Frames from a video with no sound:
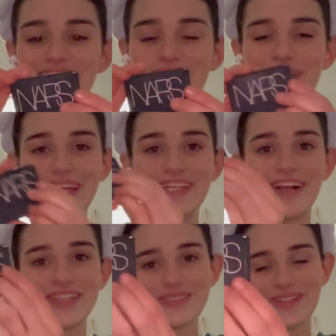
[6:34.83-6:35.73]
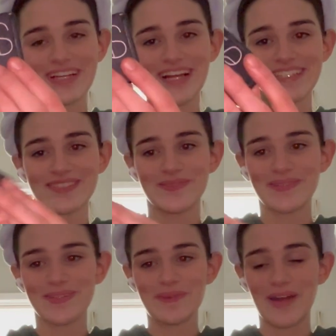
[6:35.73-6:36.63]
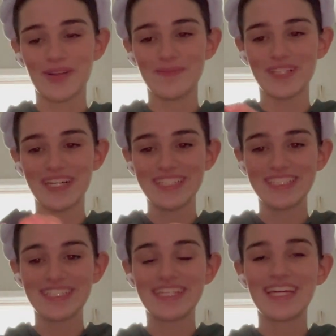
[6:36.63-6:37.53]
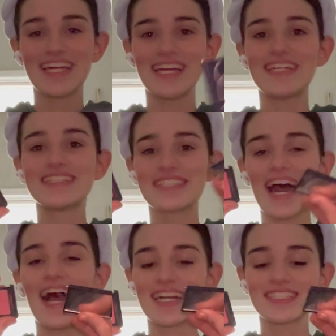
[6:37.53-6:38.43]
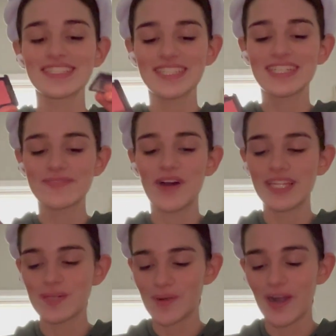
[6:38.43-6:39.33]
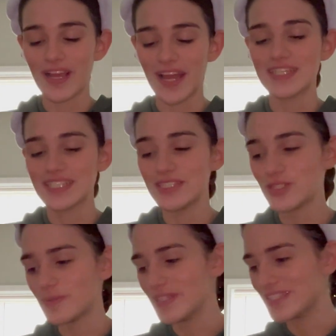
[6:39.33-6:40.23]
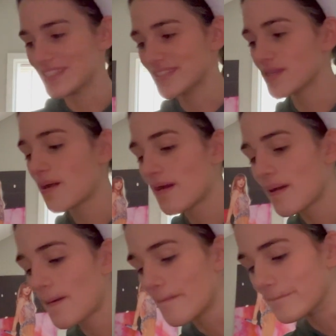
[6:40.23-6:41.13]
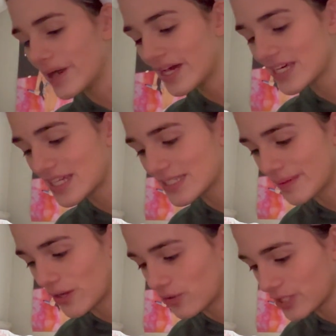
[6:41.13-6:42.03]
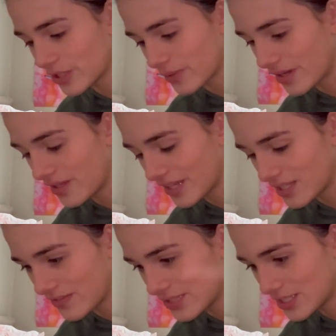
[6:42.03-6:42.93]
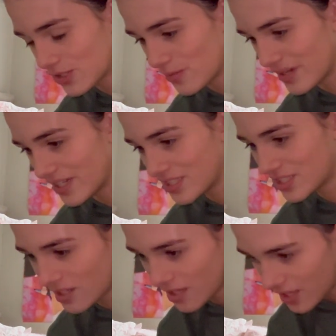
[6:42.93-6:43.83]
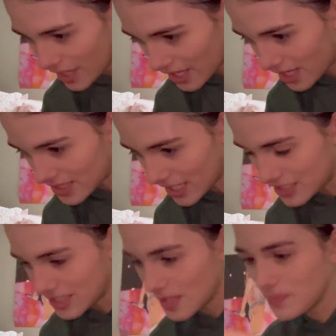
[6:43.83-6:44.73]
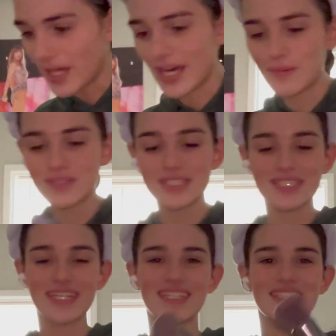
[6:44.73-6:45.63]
of my NARS Orgasm Powder Blush. It is actually falling apart and in two pieces, but it is my holy grail. I love it so much. And I just apply it with this like